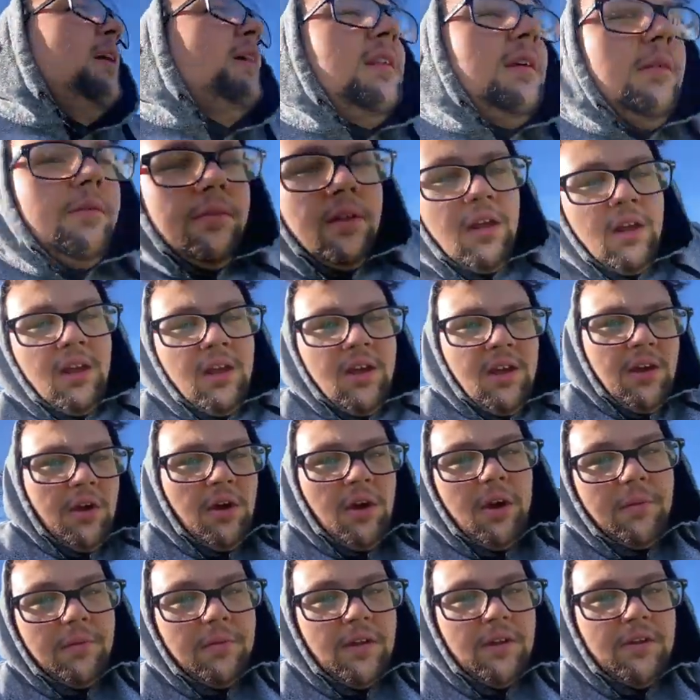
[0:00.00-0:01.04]
lived
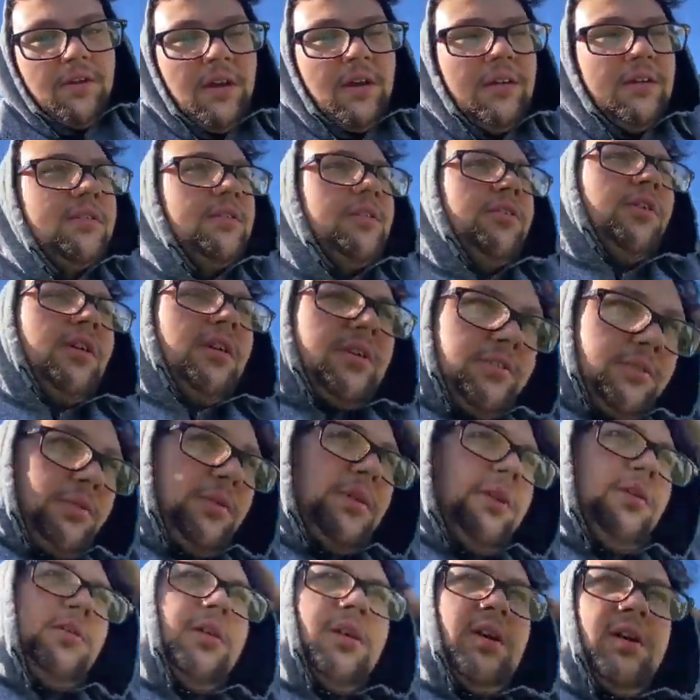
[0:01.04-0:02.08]
over there in the house across the
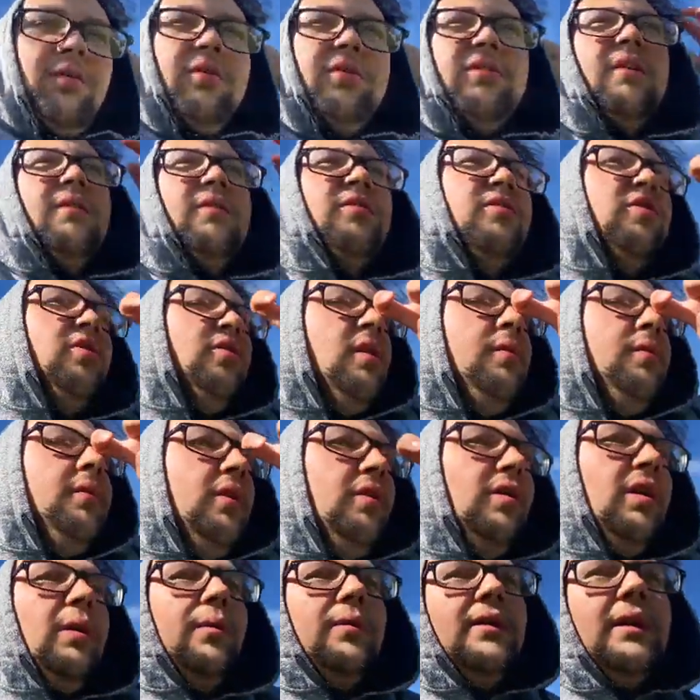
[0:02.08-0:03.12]
road, which I've showed on video
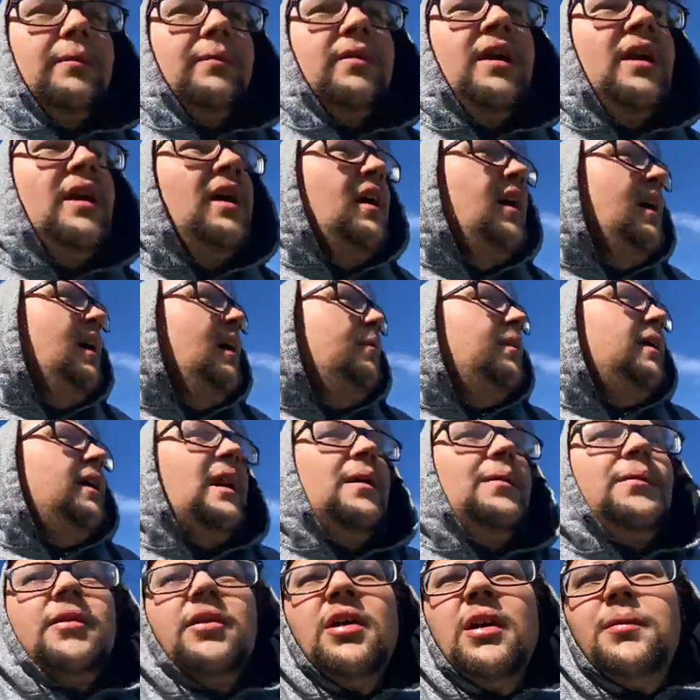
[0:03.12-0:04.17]
a couple times. But yeah,
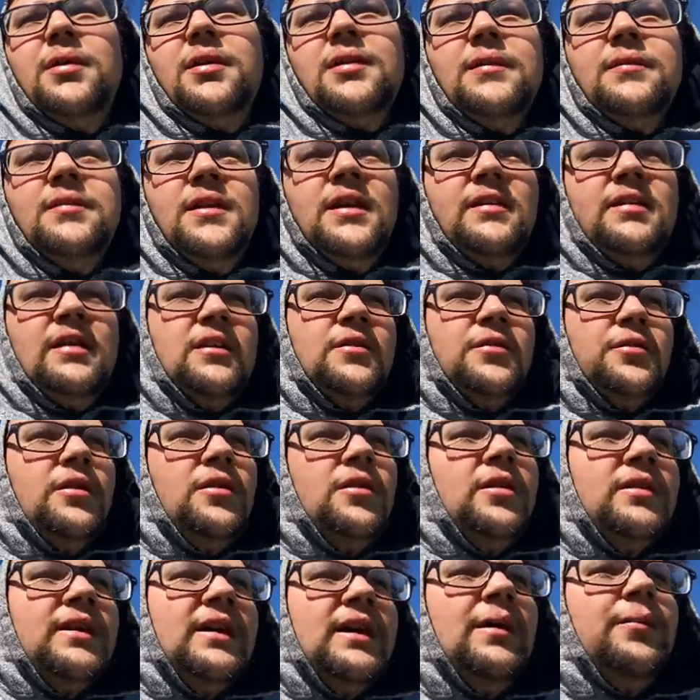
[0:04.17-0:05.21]
my grandma lived in this house for a
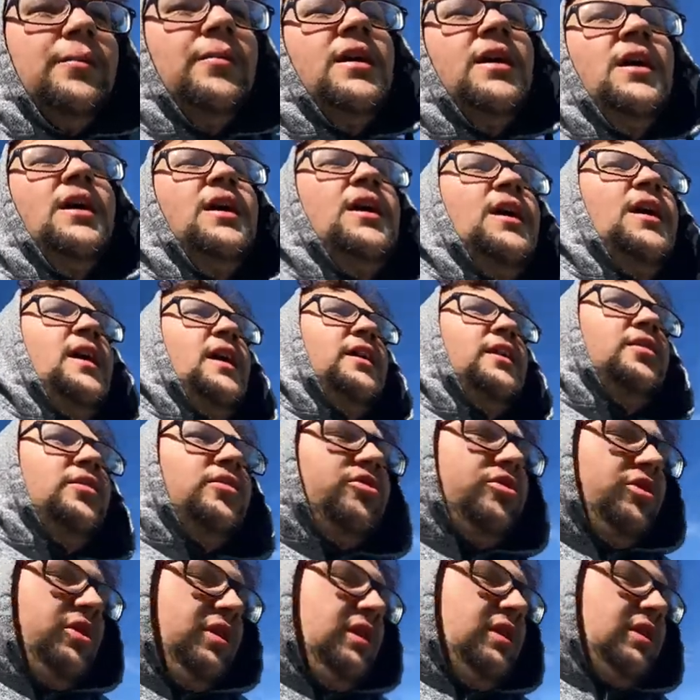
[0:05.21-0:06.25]
long time until
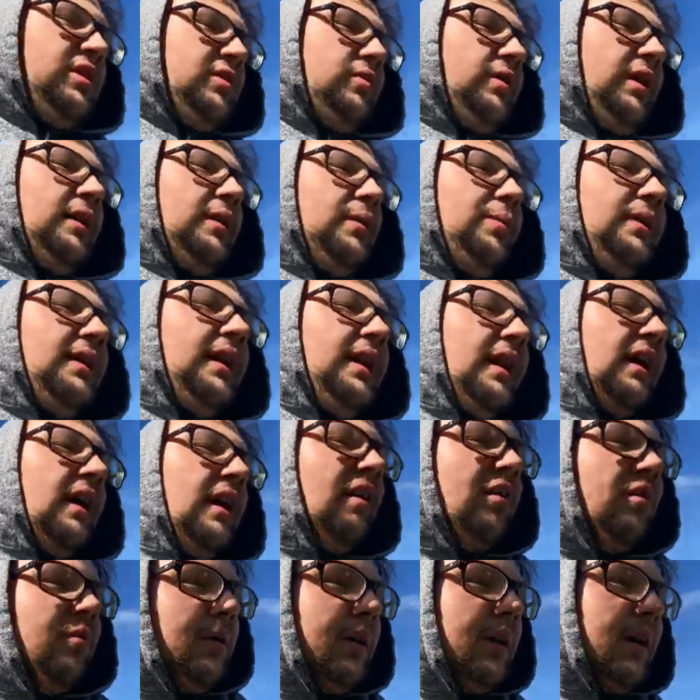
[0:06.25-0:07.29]
she had to be taken
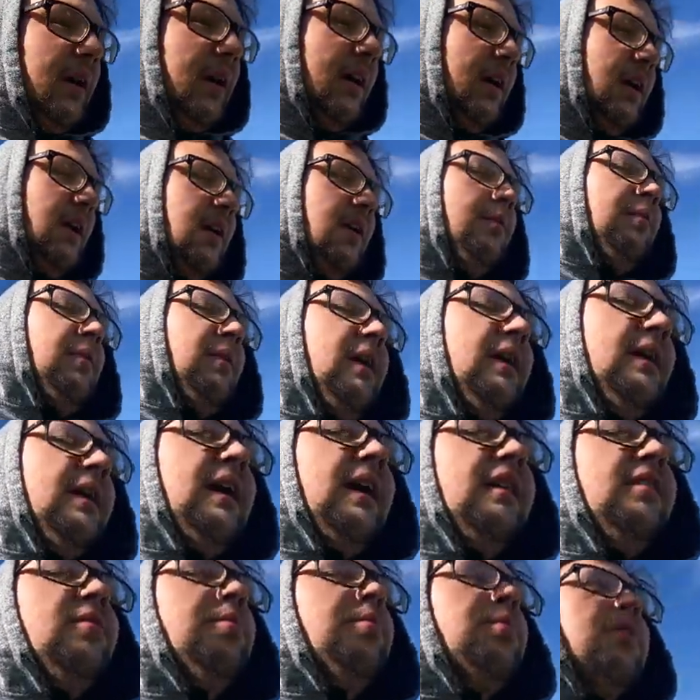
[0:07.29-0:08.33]
care of by my
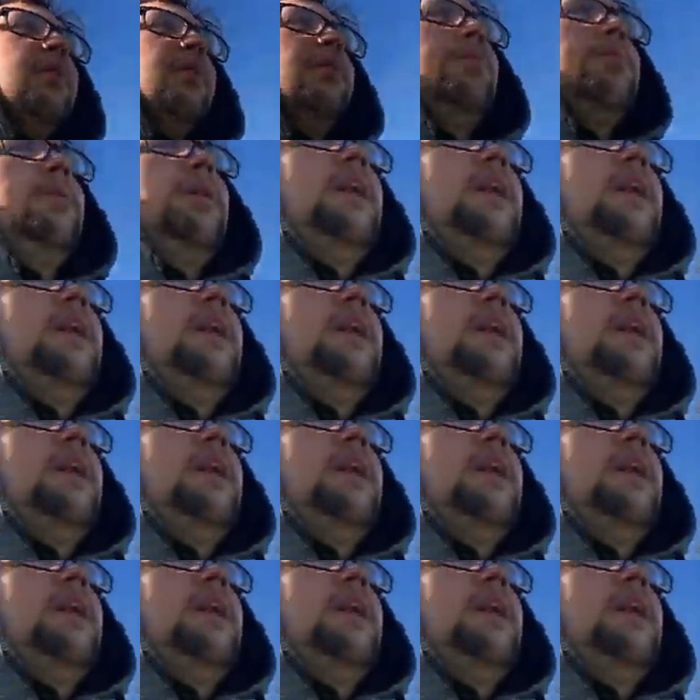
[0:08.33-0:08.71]
dad's brother. But